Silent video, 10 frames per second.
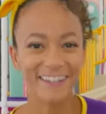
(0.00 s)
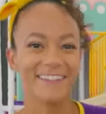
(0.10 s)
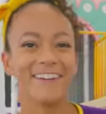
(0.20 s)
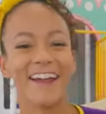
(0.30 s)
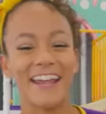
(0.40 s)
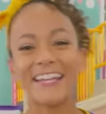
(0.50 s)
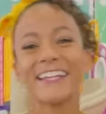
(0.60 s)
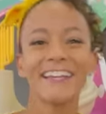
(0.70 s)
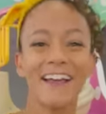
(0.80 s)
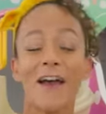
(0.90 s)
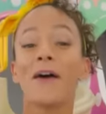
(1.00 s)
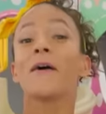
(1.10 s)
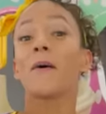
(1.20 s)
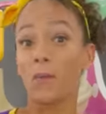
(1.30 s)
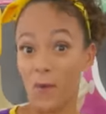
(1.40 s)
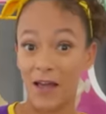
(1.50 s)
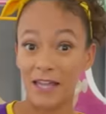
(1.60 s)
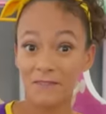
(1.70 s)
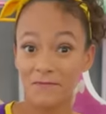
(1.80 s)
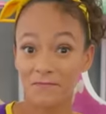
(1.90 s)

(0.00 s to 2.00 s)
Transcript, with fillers: Great. One,